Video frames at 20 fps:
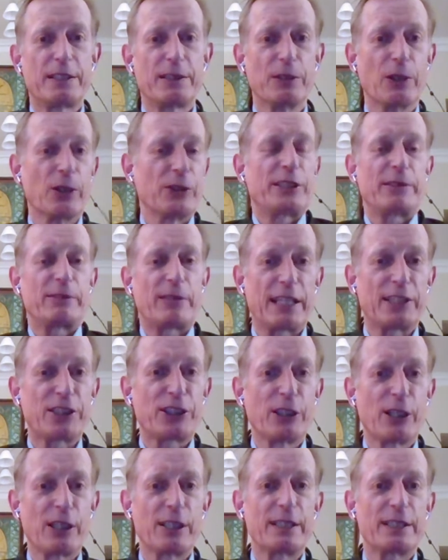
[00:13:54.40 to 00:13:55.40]

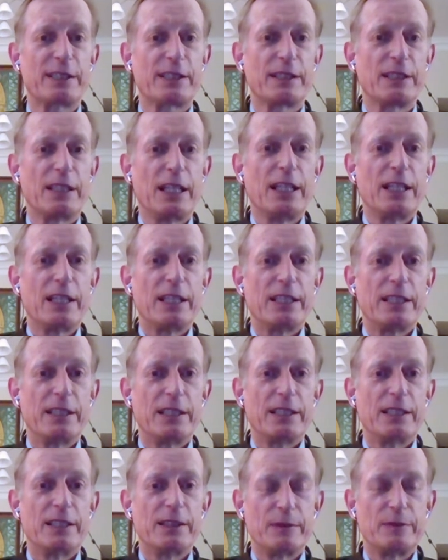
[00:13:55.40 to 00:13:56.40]
That's
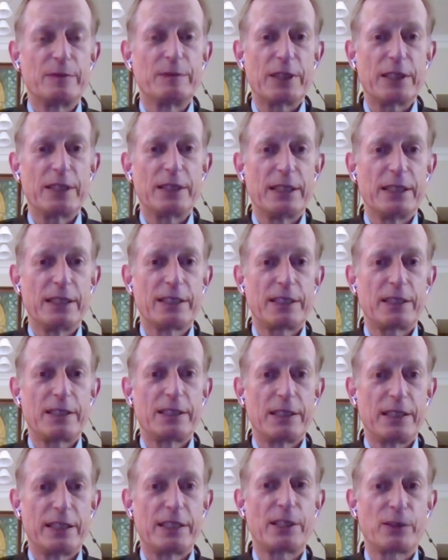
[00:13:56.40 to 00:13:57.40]
what's happened.
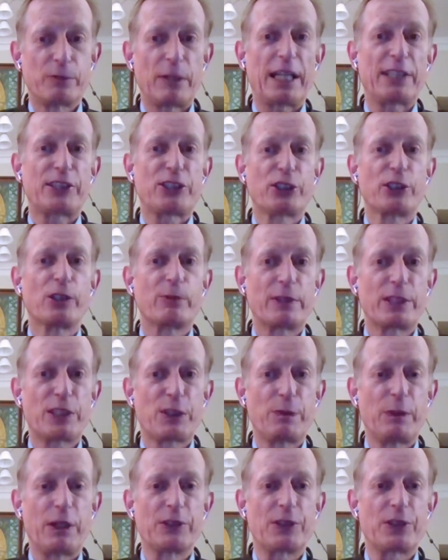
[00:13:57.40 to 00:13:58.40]
It's a rational
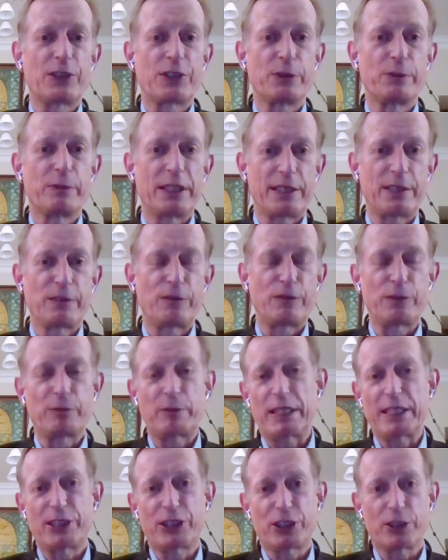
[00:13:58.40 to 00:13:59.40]
response to misinformation.